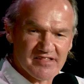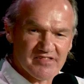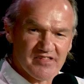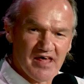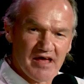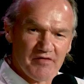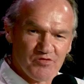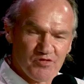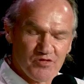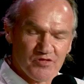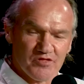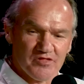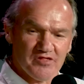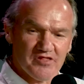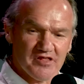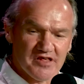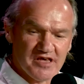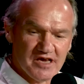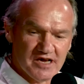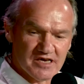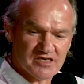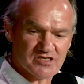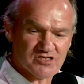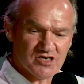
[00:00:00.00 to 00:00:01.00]
that
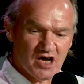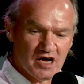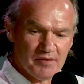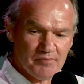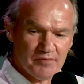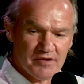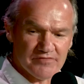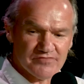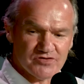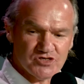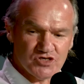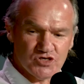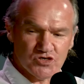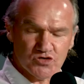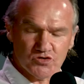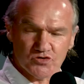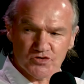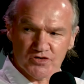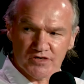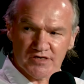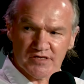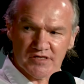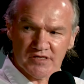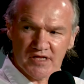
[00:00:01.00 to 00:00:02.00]
the excitement of
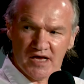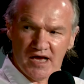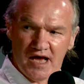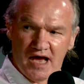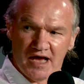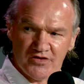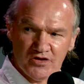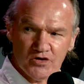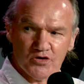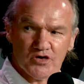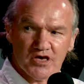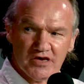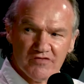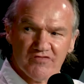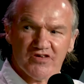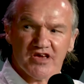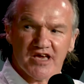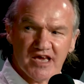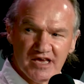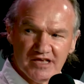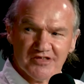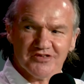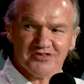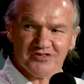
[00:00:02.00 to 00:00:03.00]
children and you giving
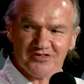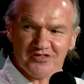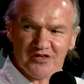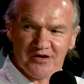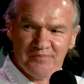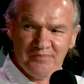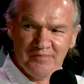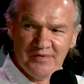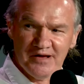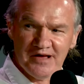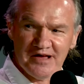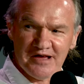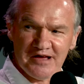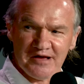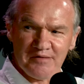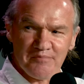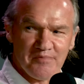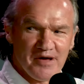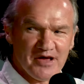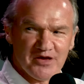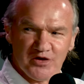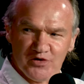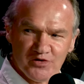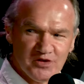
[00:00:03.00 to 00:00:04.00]
in to them,
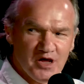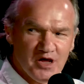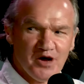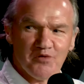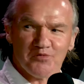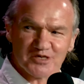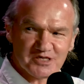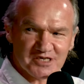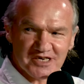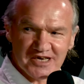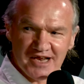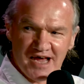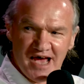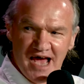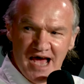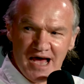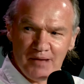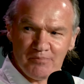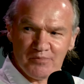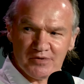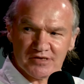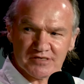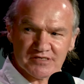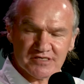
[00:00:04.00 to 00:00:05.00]
but you know what's going to
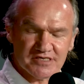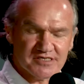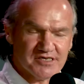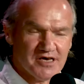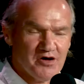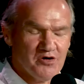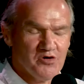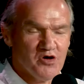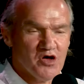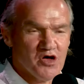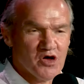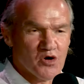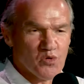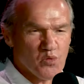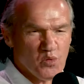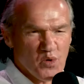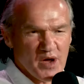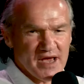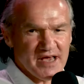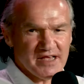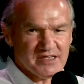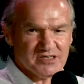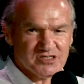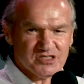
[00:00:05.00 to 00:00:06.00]
happen. So
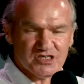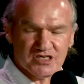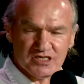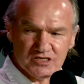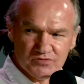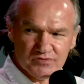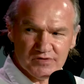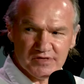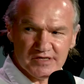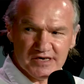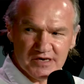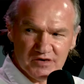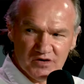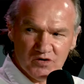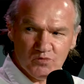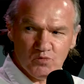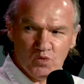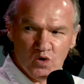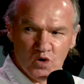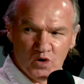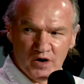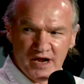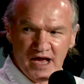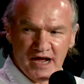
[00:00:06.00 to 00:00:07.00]
when she's really
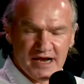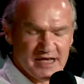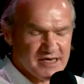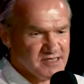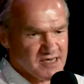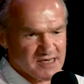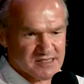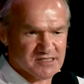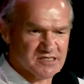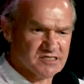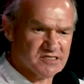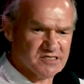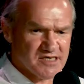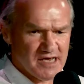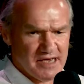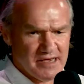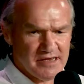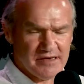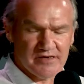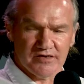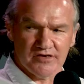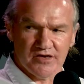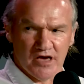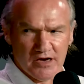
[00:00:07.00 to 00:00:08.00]
worn out, he doesn't say,
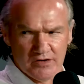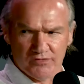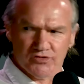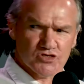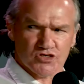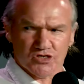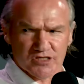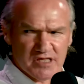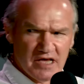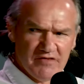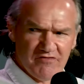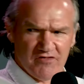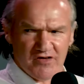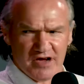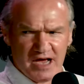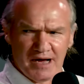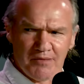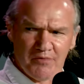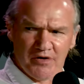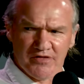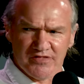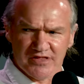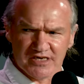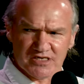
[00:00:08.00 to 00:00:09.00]
you know, you should never come
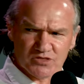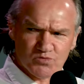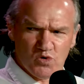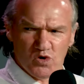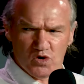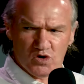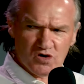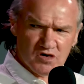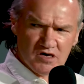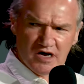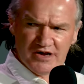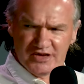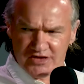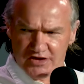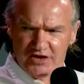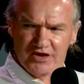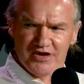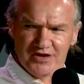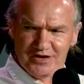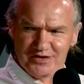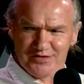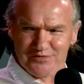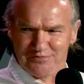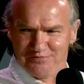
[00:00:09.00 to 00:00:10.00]
on this walk. I knew
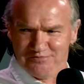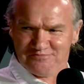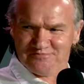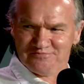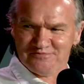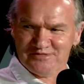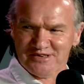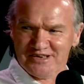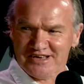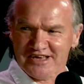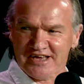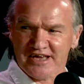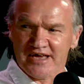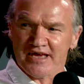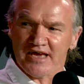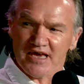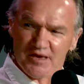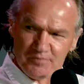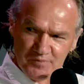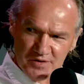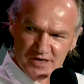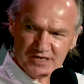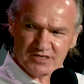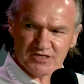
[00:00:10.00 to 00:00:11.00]
you'd... He
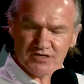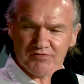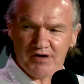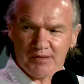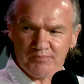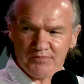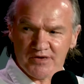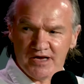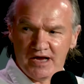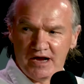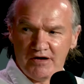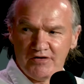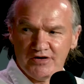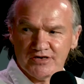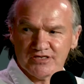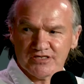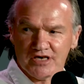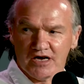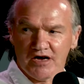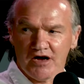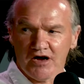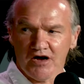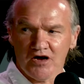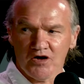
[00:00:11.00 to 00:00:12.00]
picks her up and carries her
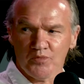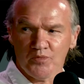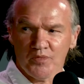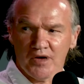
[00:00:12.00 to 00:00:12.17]
home.